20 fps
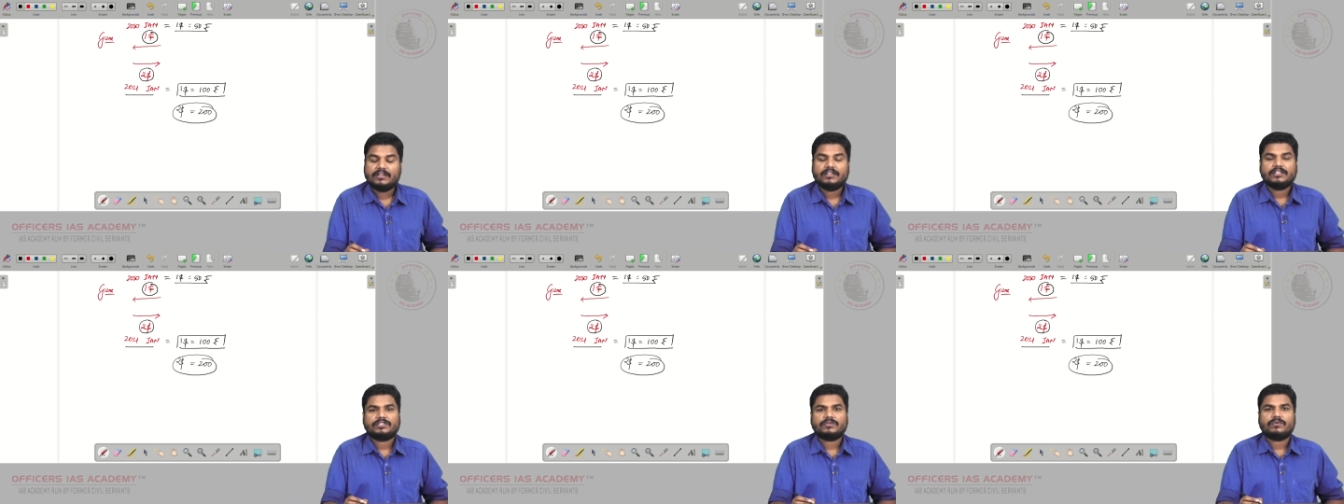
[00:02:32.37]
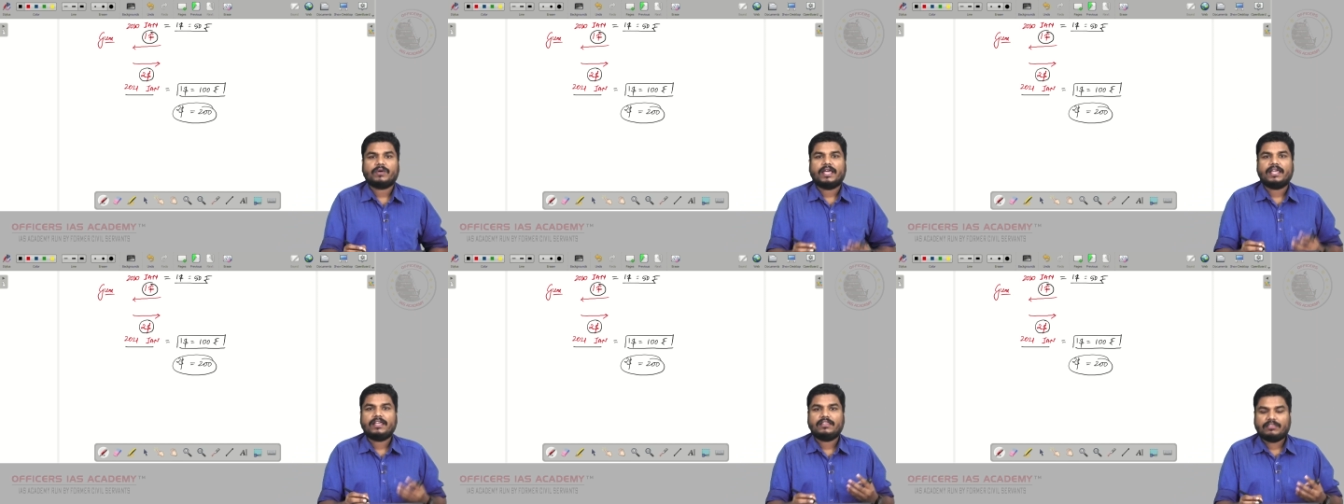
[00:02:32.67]
So,
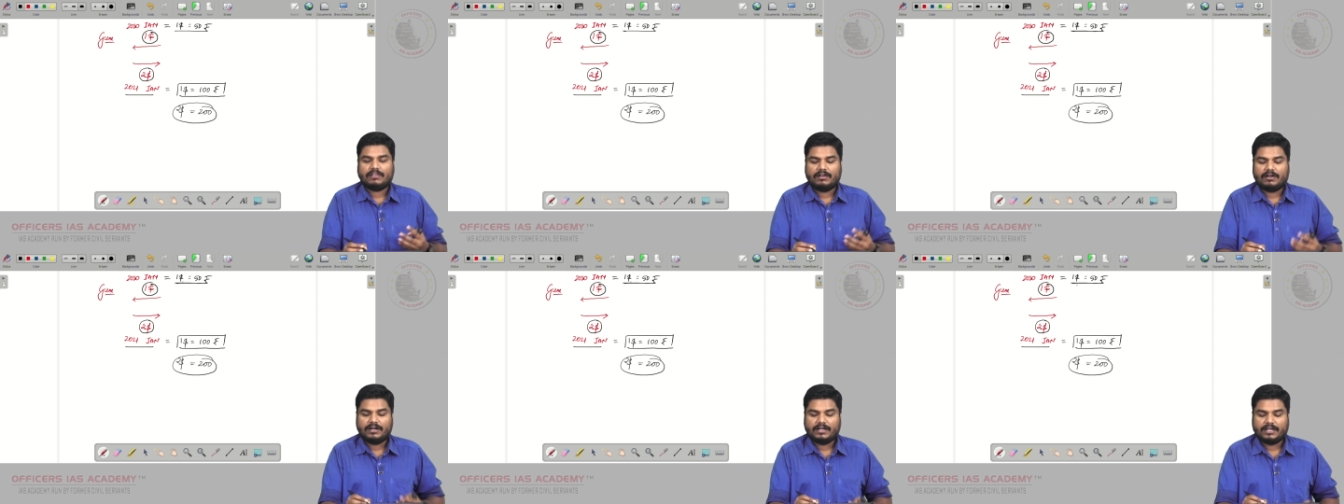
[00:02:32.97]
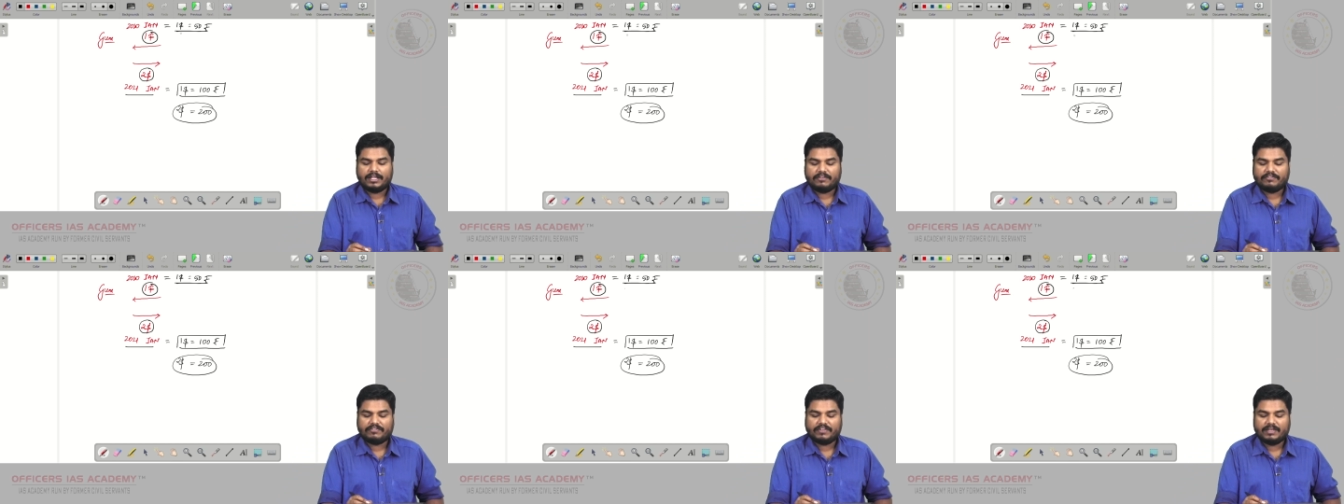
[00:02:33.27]
I
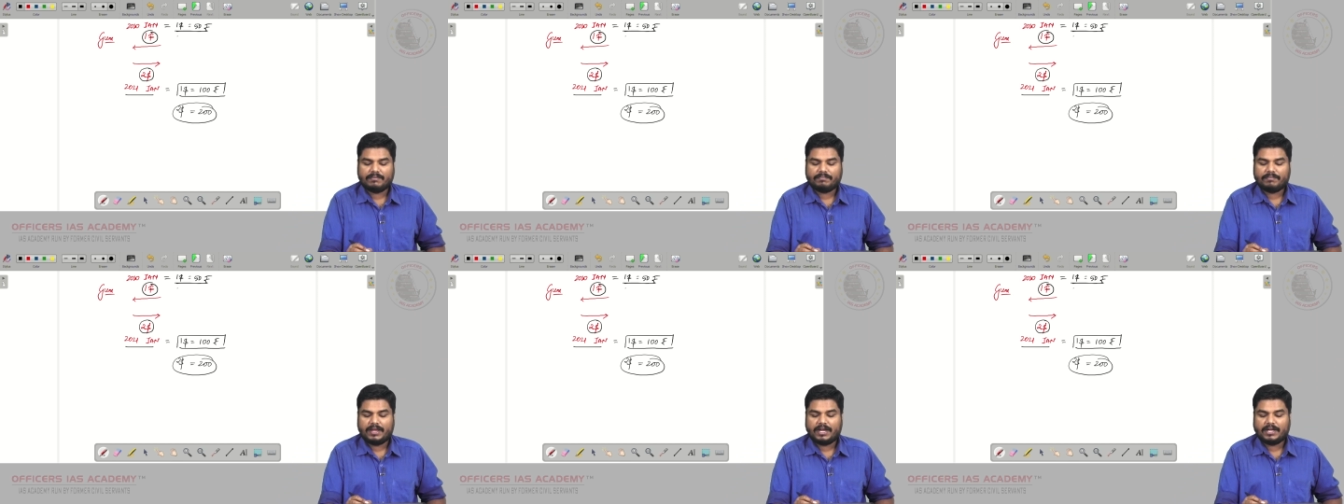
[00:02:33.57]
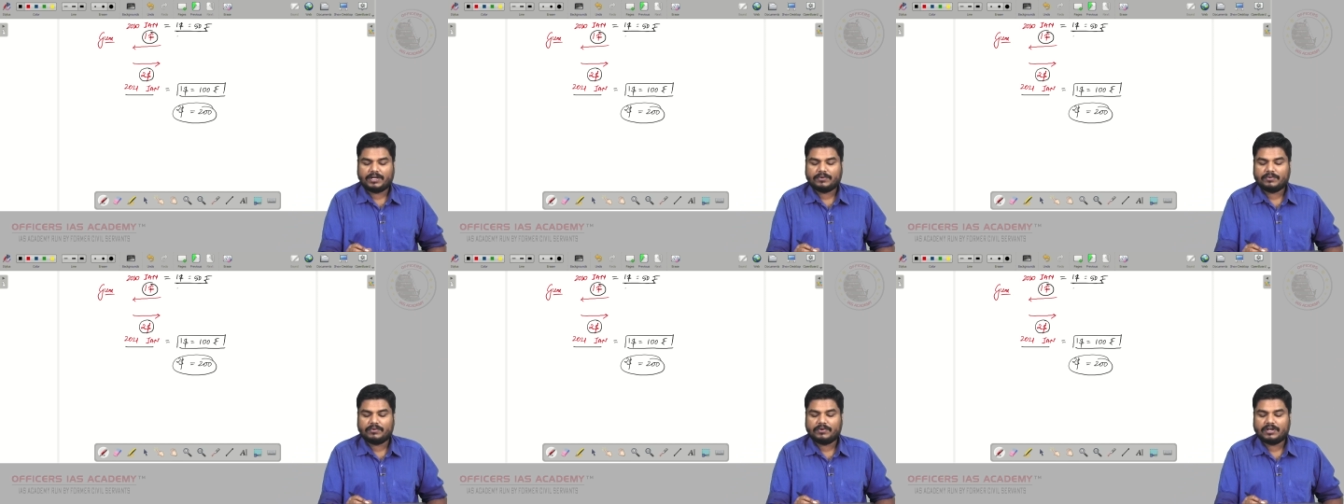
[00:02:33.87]
thought if I
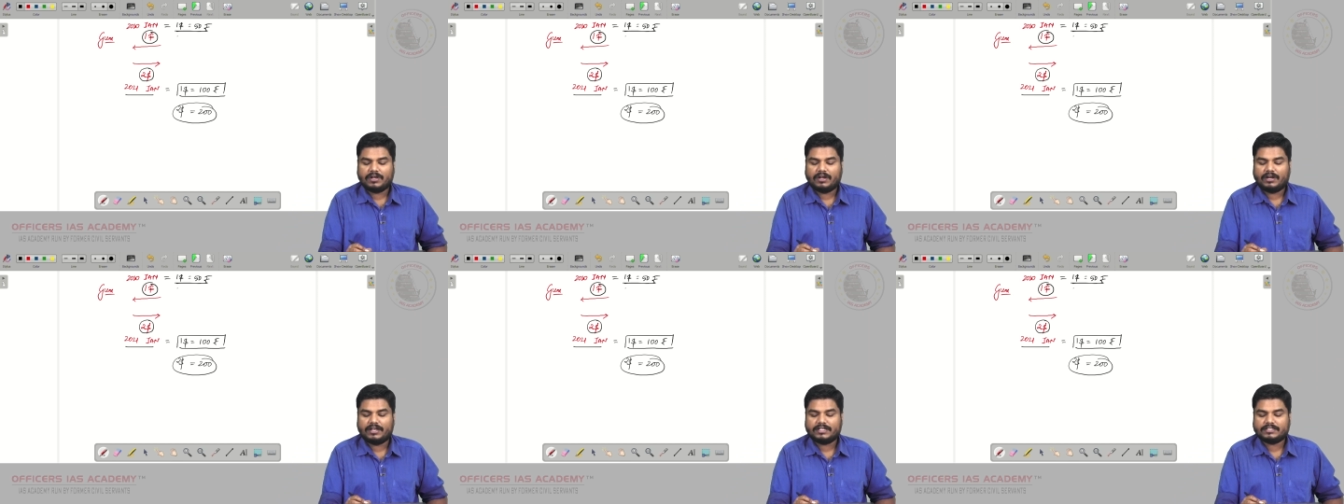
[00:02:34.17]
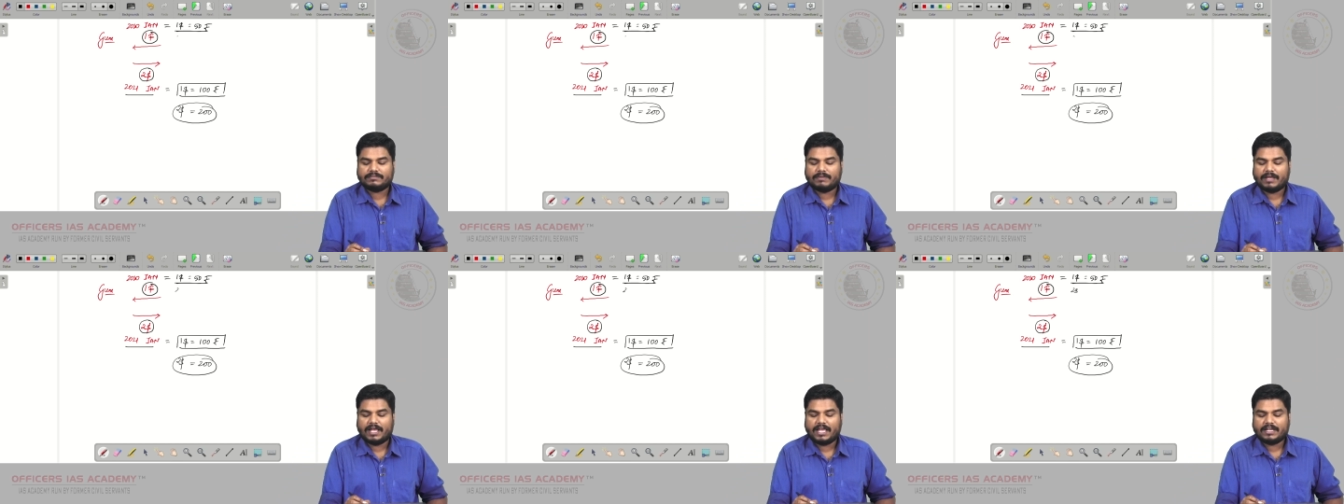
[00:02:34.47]
pay
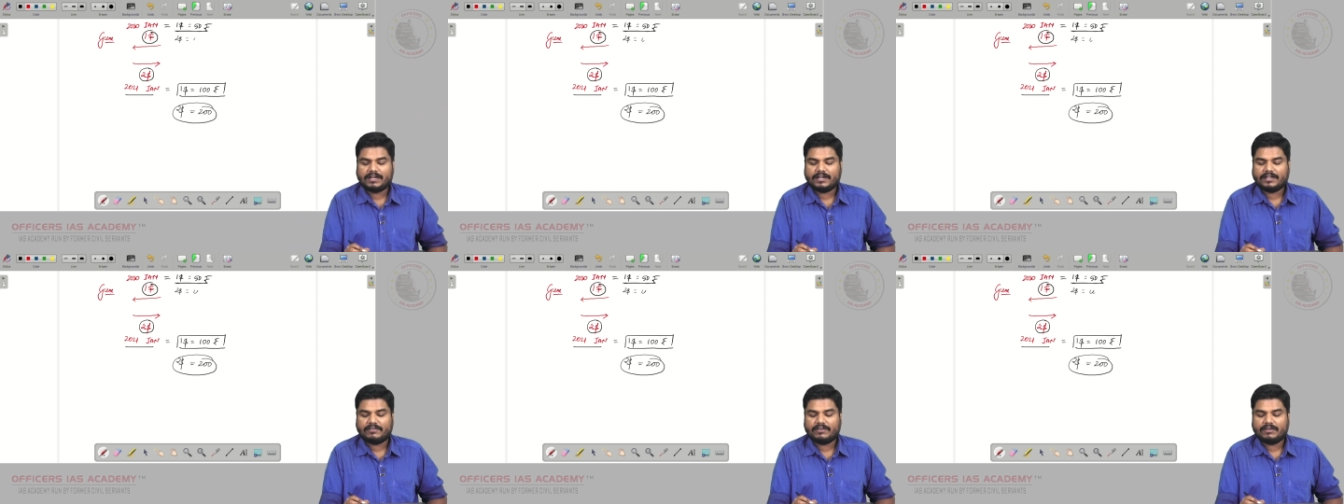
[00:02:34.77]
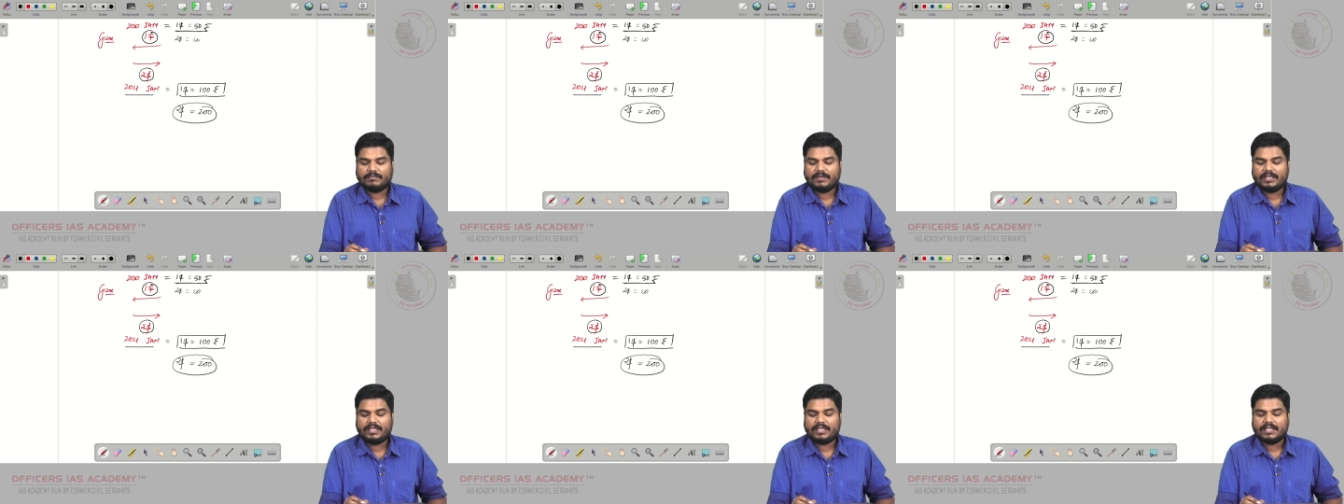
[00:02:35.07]
$2 back, it will
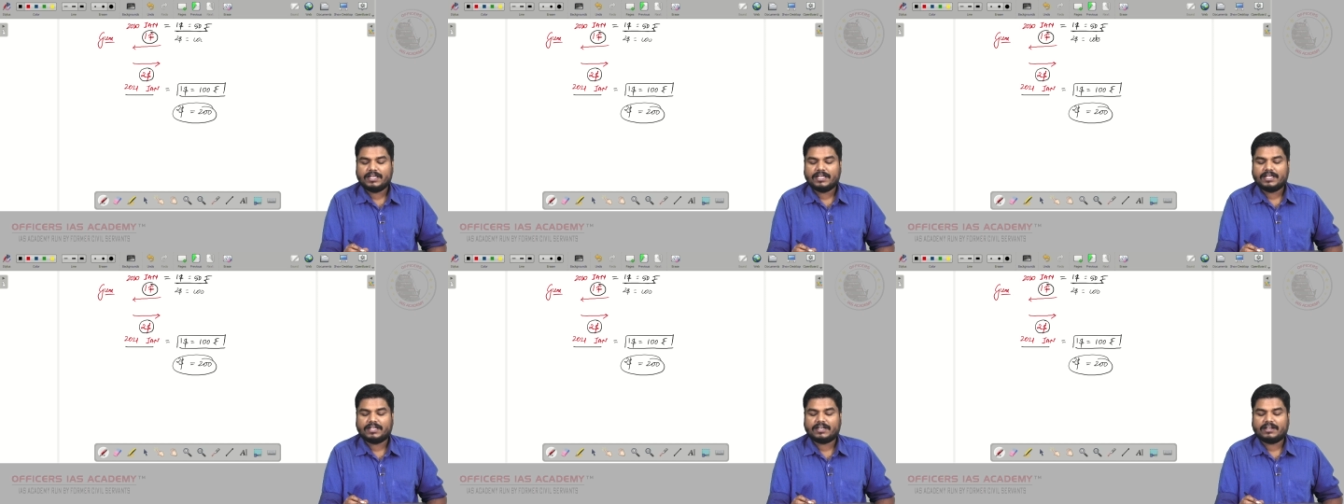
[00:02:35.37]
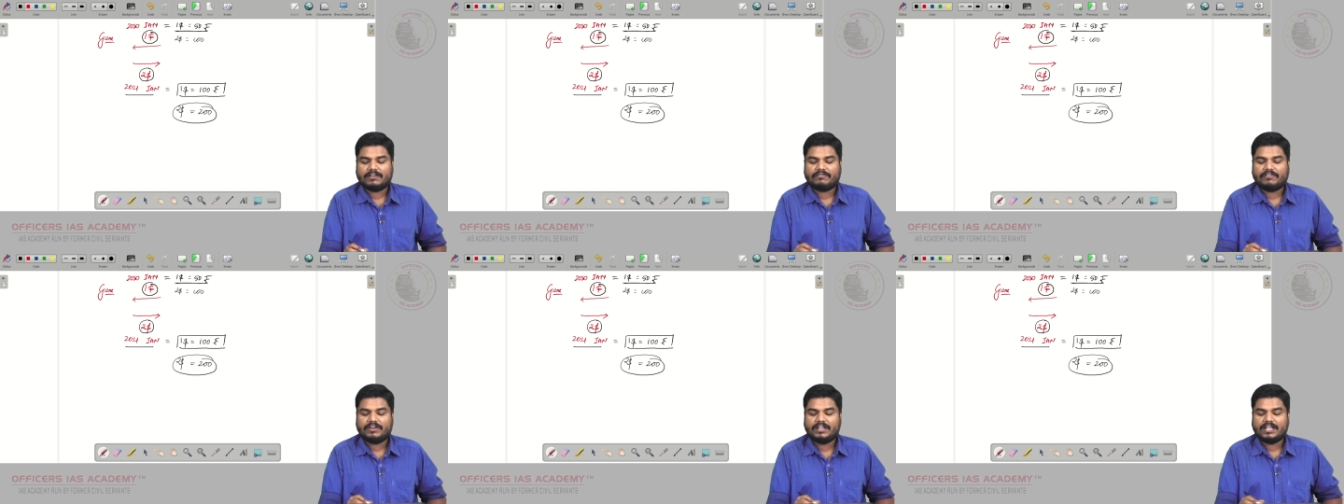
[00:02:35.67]
be
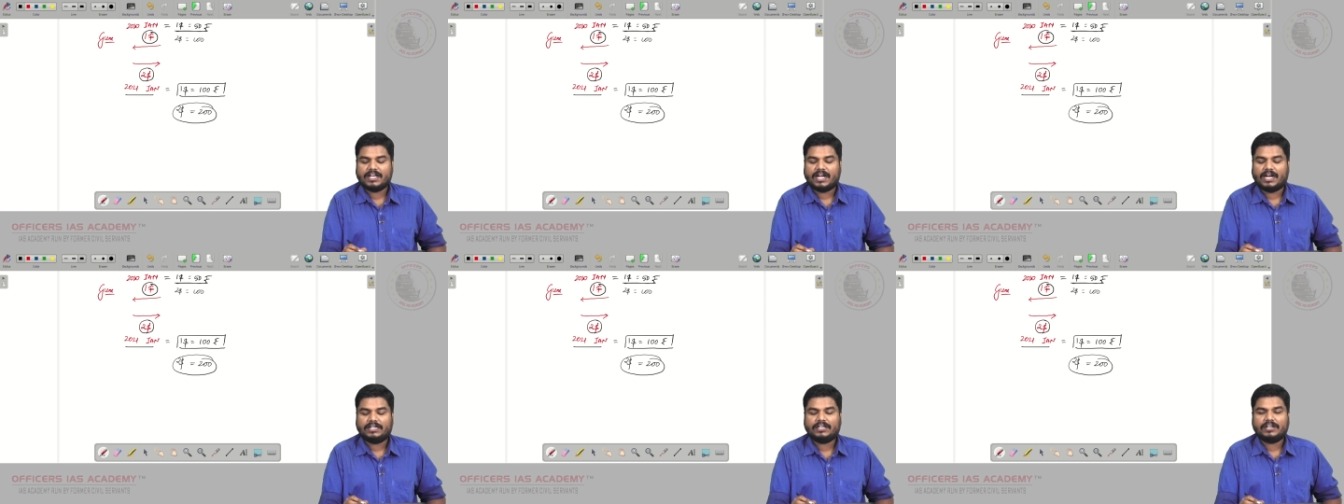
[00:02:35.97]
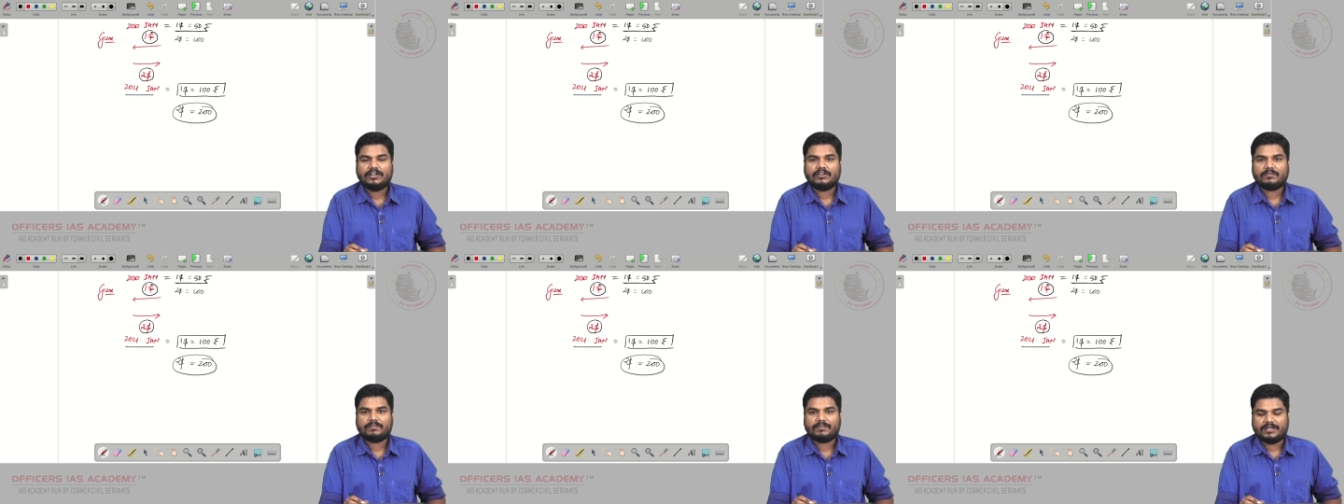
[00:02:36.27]
roughly
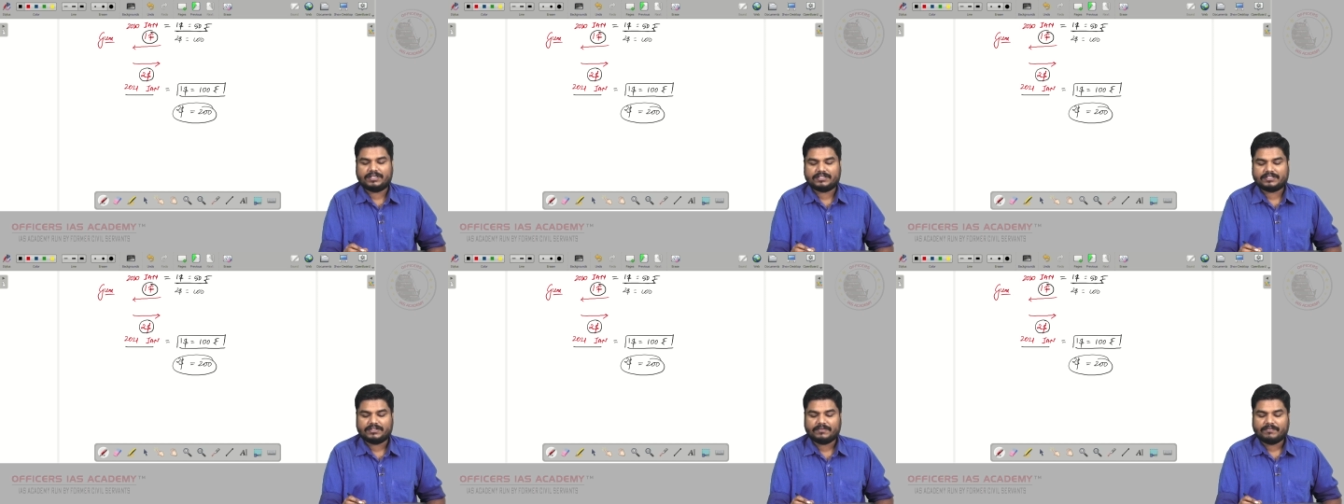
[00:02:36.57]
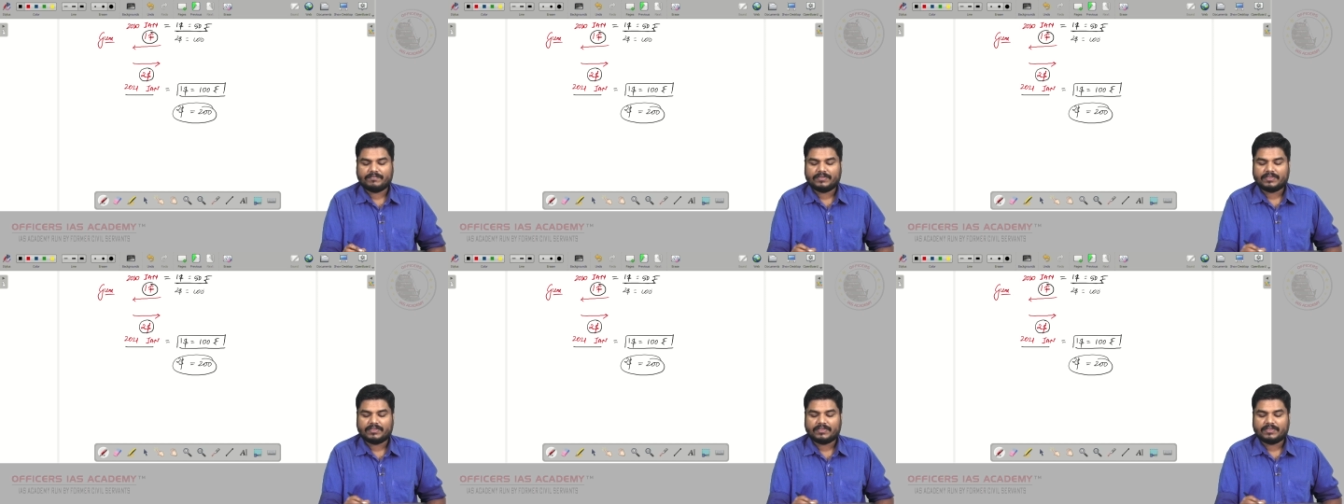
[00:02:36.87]
100 rupees.